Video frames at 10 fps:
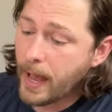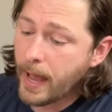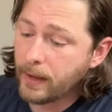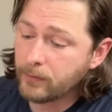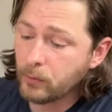
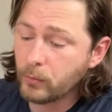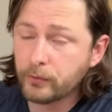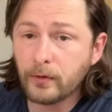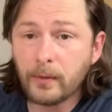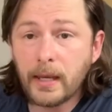and
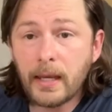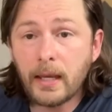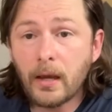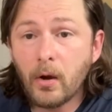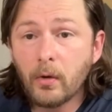also
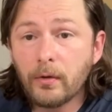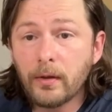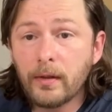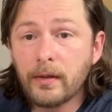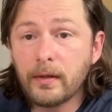here
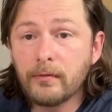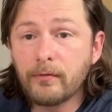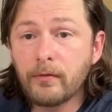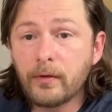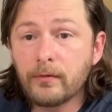on the
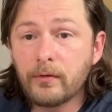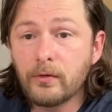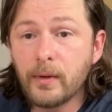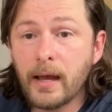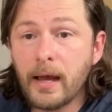front
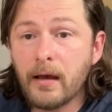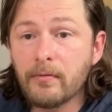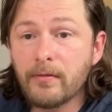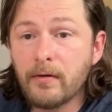you have